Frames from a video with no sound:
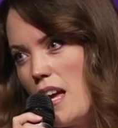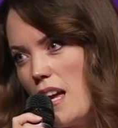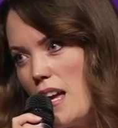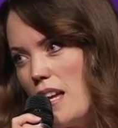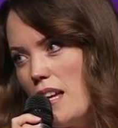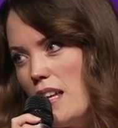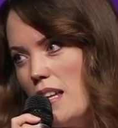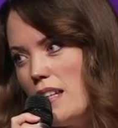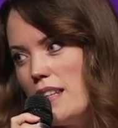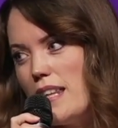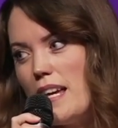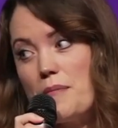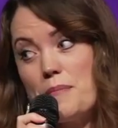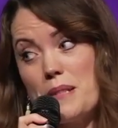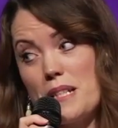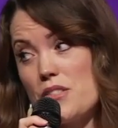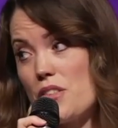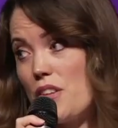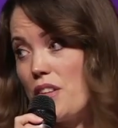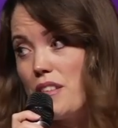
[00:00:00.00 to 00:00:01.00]
And that
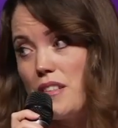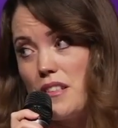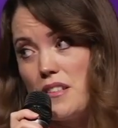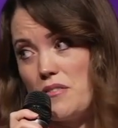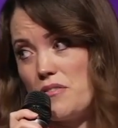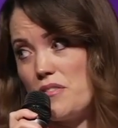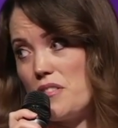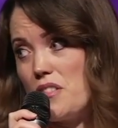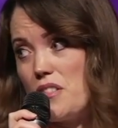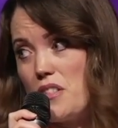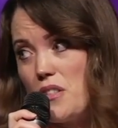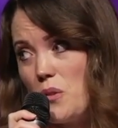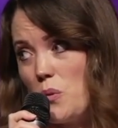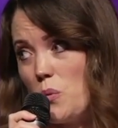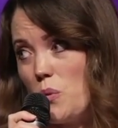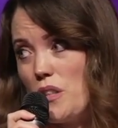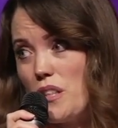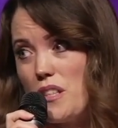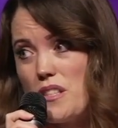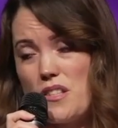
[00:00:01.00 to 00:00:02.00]
makes all the difference in the
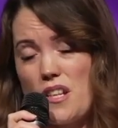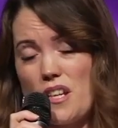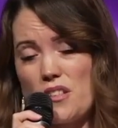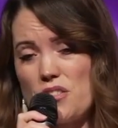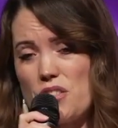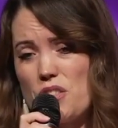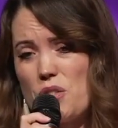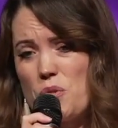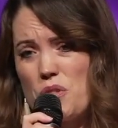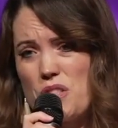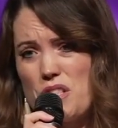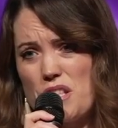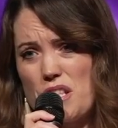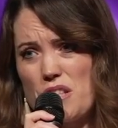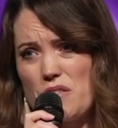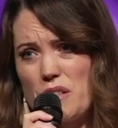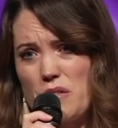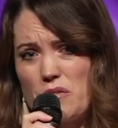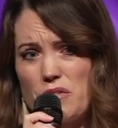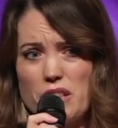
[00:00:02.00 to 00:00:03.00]
world. It's not just
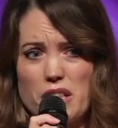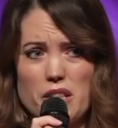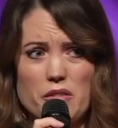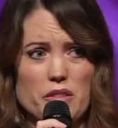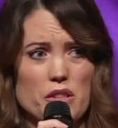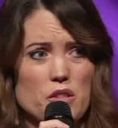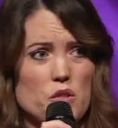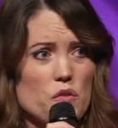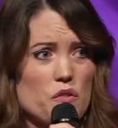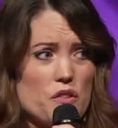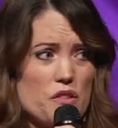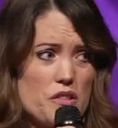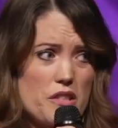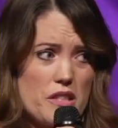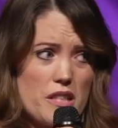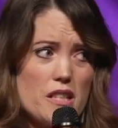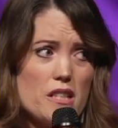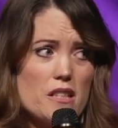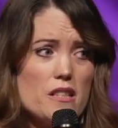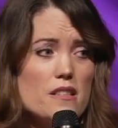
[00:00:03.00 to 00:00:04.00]
receiving forgiveness for
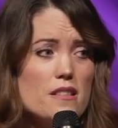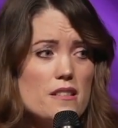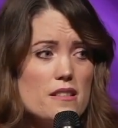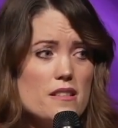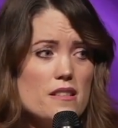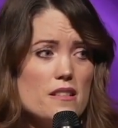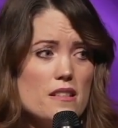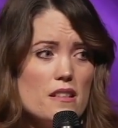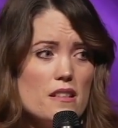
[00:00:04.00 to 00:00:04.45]
sins.